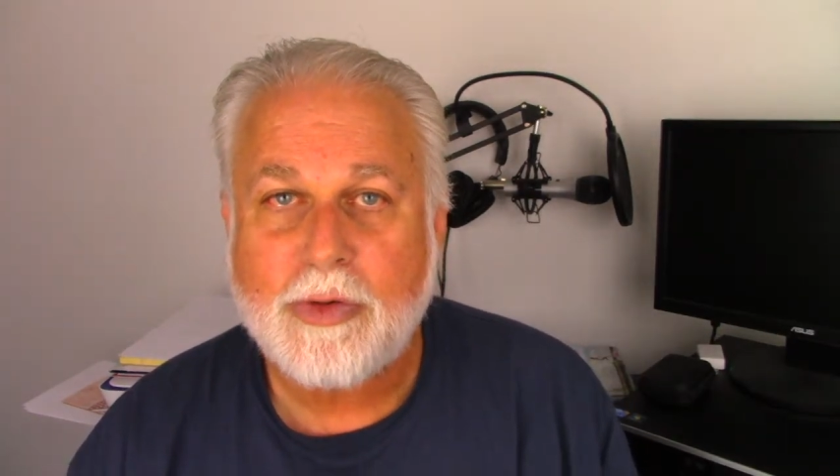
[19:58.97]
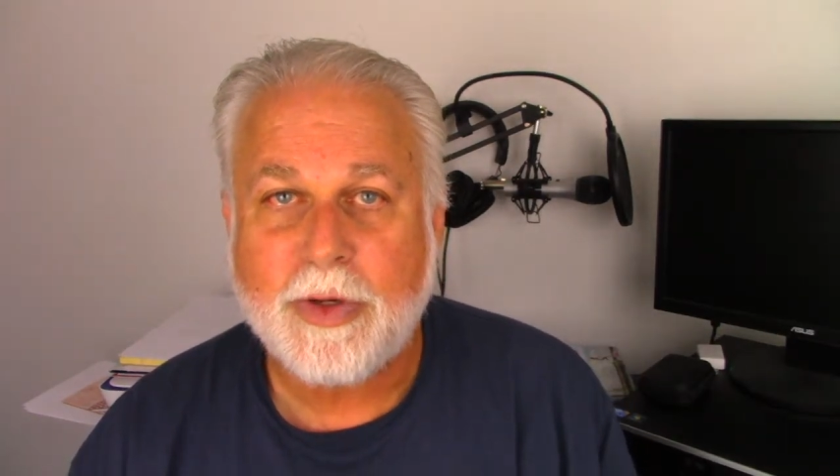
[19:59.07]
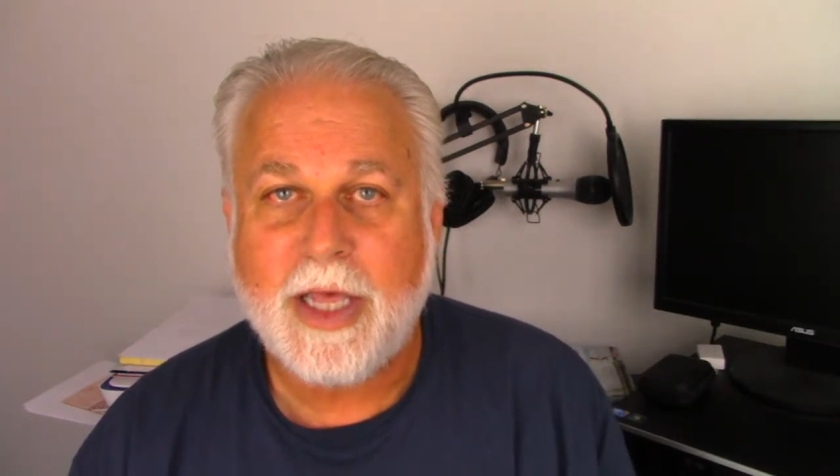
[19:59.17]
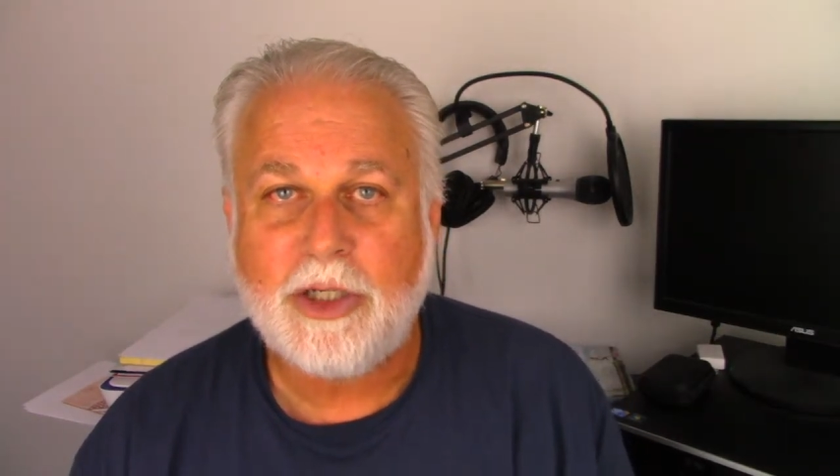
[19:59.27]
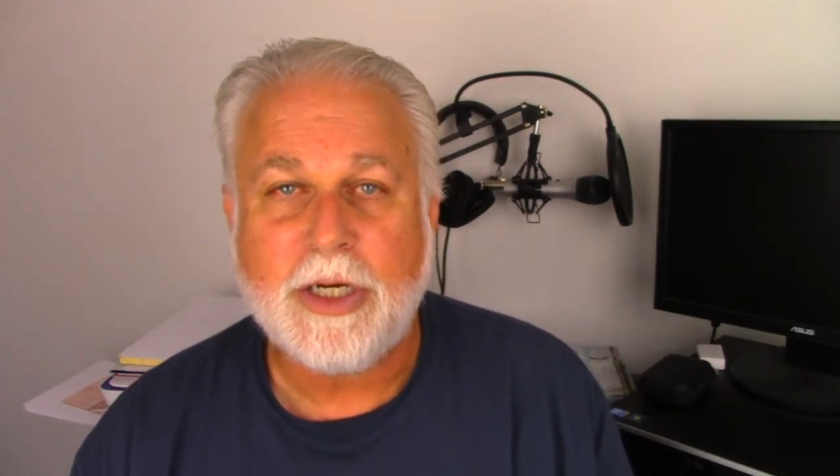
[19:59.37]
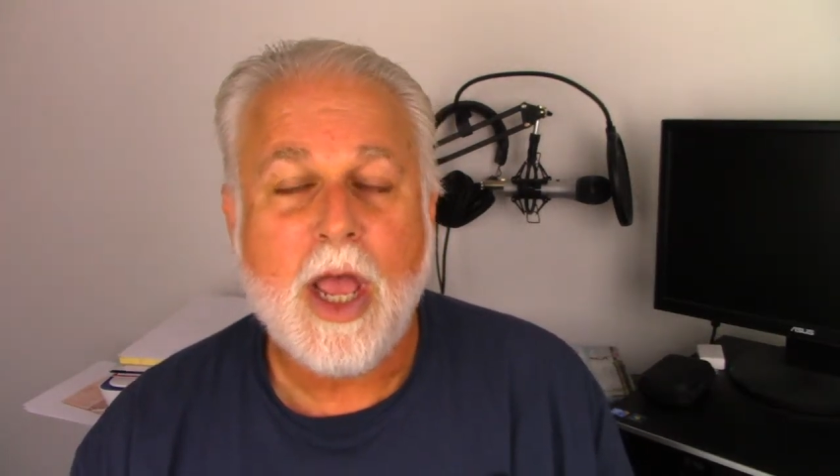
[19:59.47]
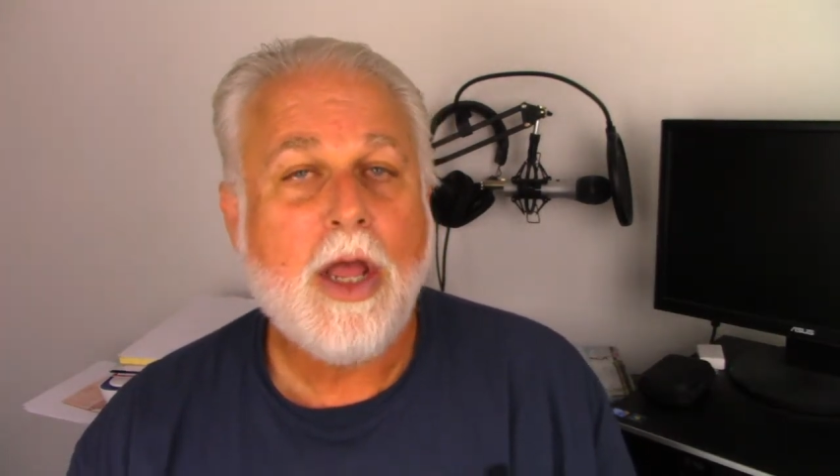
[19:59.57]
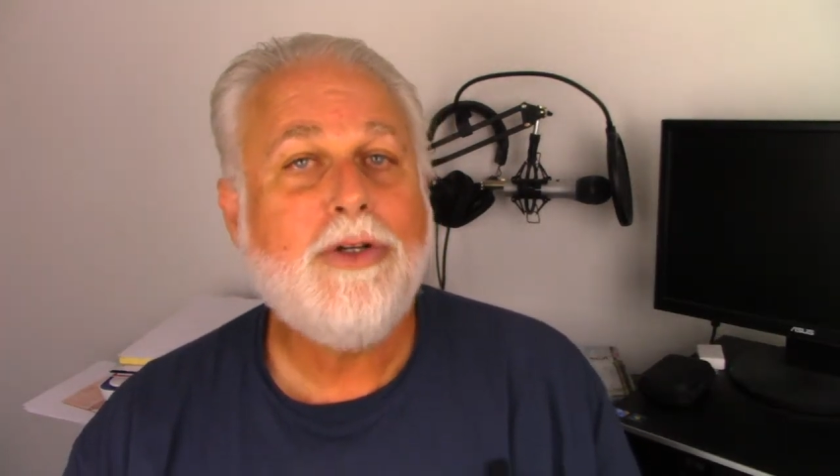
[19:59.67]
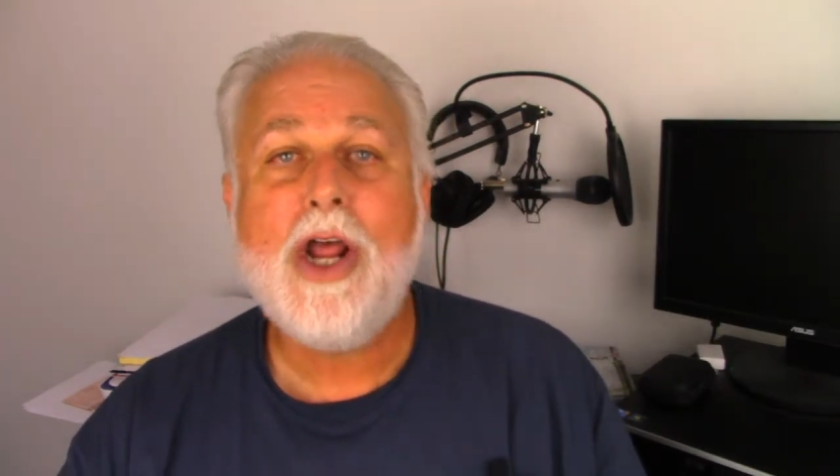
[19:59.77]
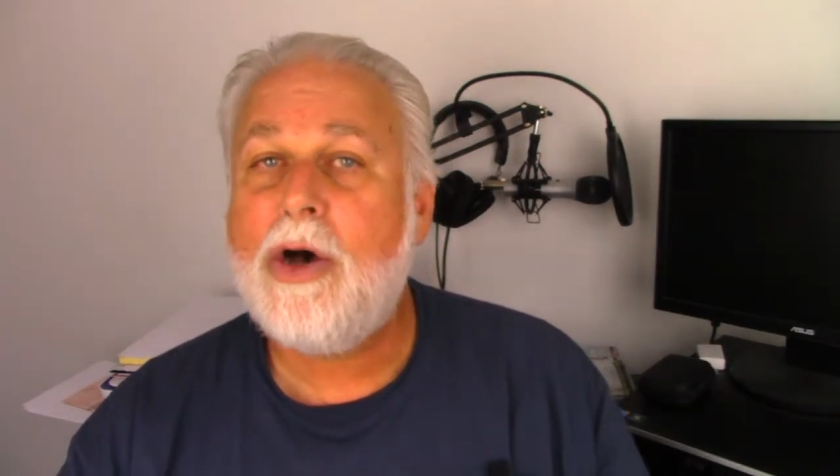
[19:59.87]
religion,
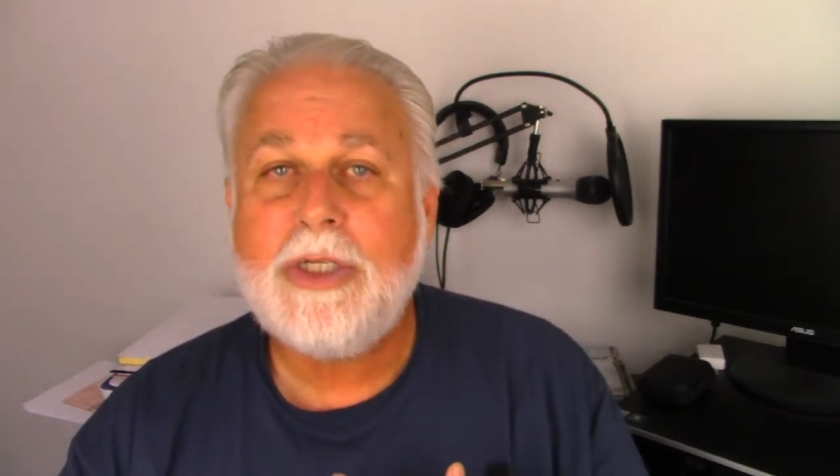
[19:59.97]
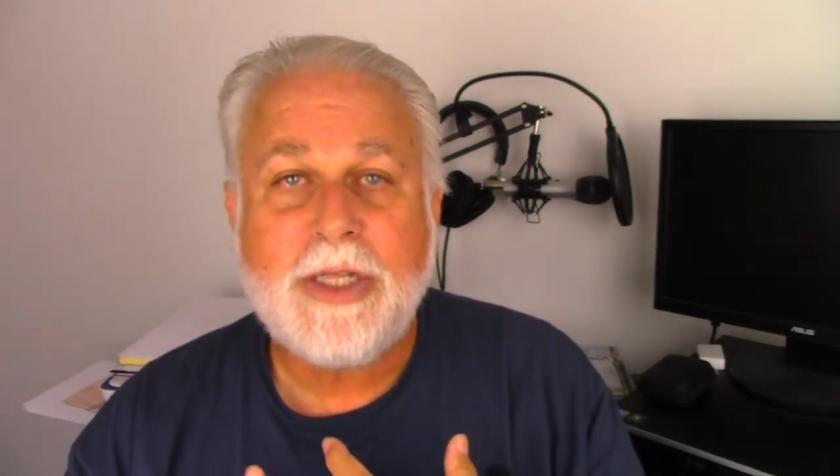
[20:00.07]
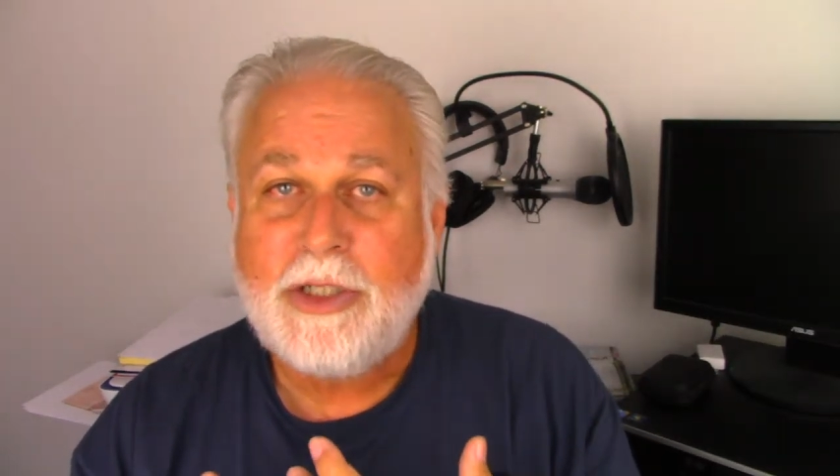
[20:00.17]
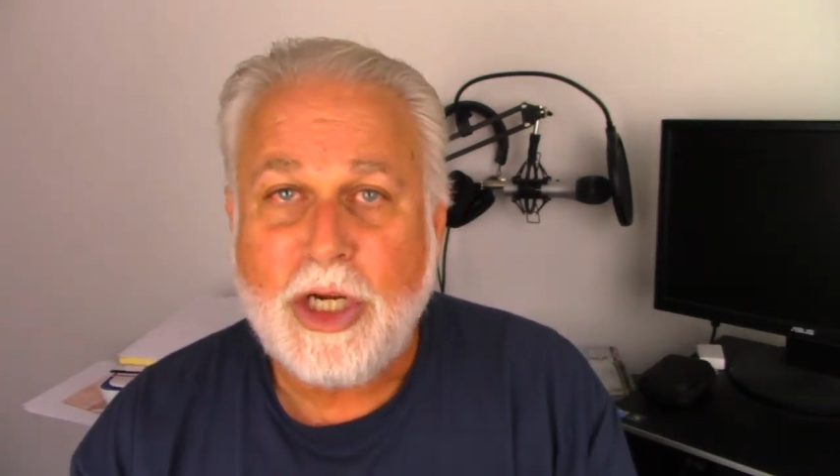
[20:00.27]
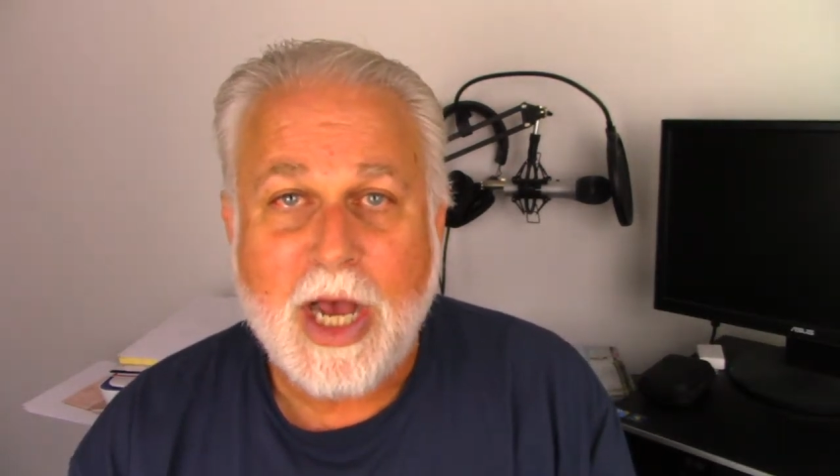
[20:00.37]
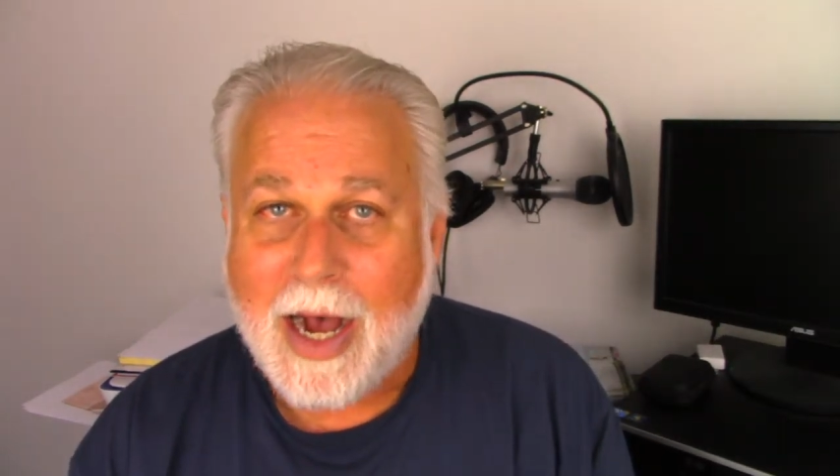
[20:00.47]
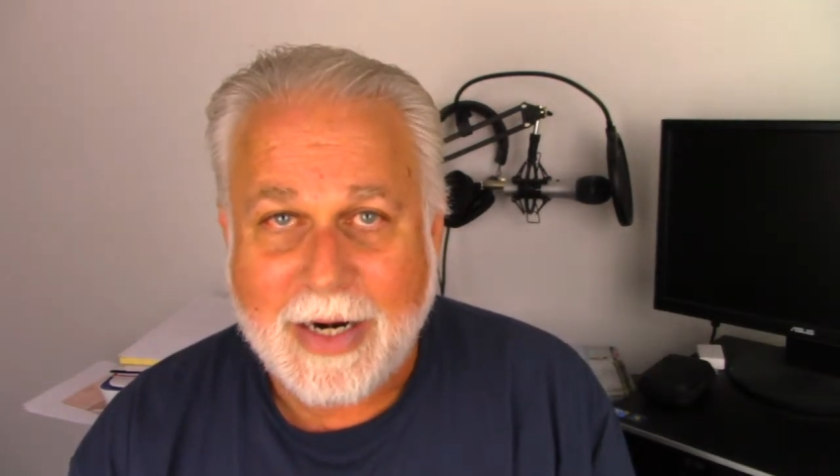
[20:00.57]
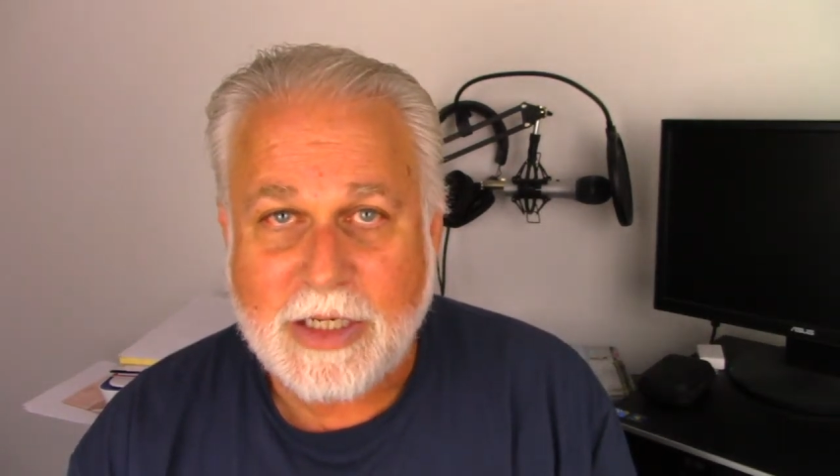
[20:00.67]
knows that jihad is